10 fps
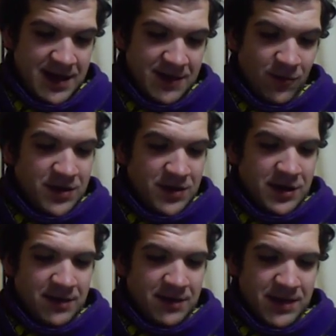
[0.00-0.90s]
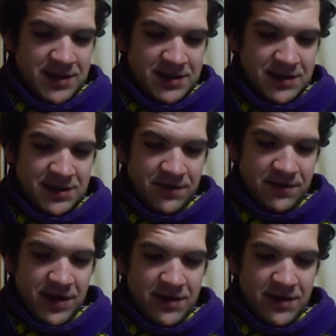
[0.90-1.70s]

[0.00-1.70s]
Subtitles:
one talking beast as his dear friend,